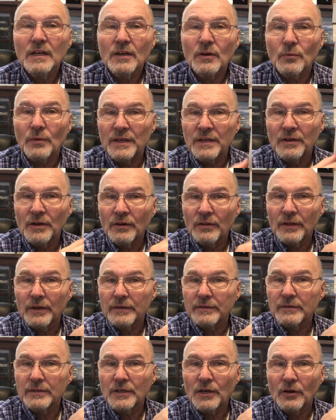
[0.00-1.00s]
we know
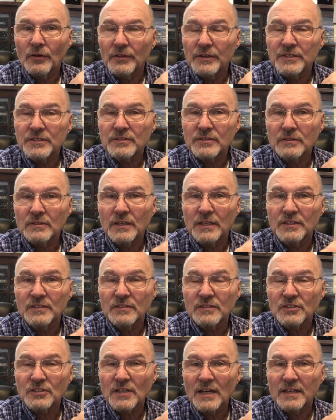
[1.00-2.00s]
that, you know, these
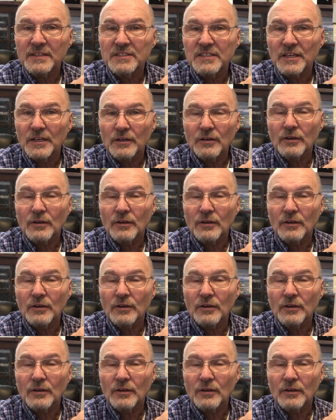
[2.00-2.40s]
studs here